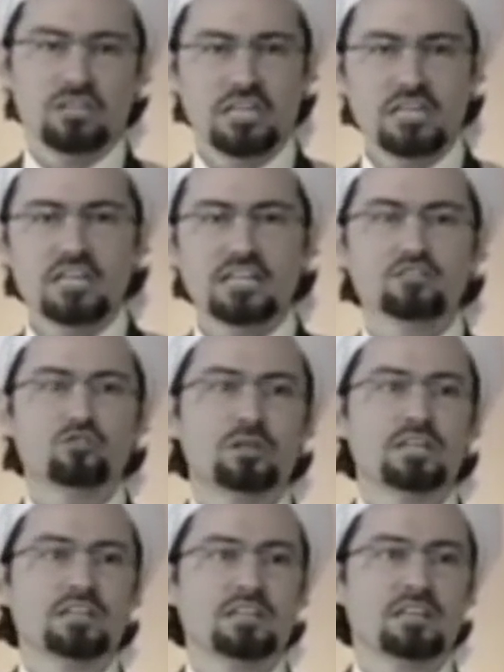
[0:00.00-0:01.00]
Eating,
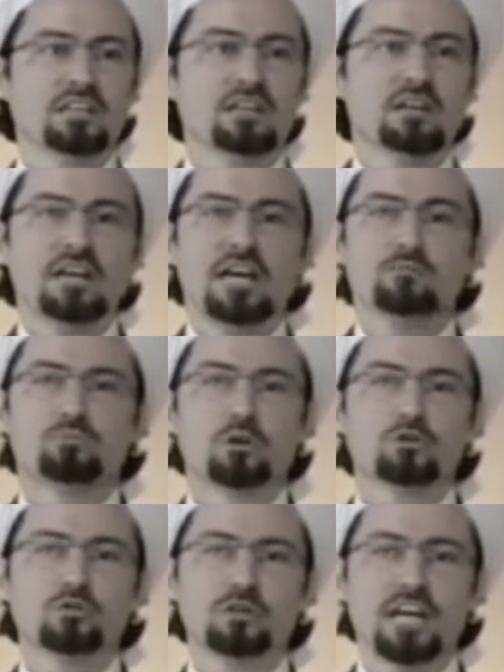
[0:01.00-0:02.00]
drinking, and
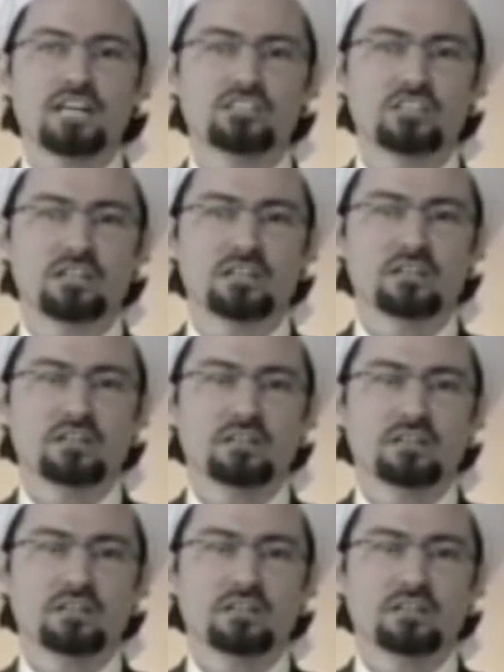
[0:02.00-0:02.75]
procreation.